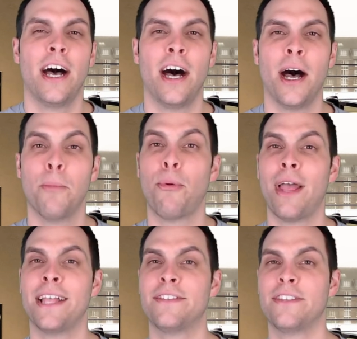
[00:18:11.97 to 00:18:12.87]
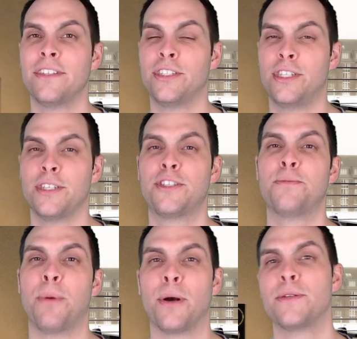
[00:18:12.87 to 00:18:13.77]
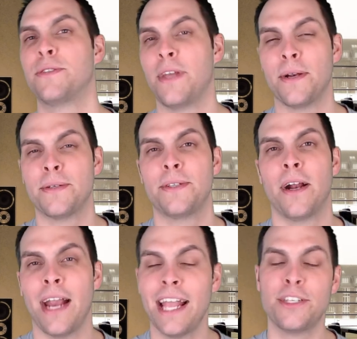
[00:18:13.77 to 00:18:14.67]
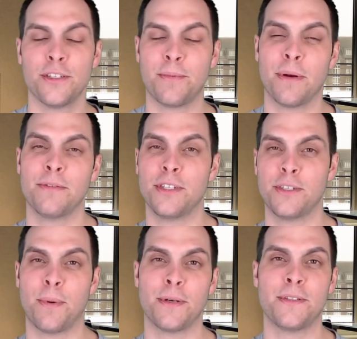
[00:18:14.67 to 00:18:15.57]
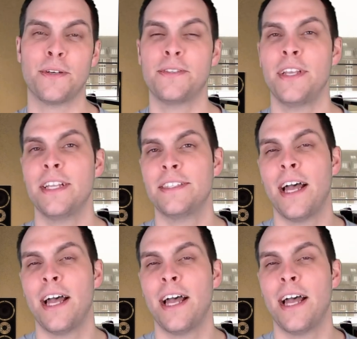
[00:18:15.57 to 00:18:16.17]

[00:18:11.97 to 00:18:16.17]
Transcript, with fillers: uh, plants disperse their or angiosperms disperse their seeds.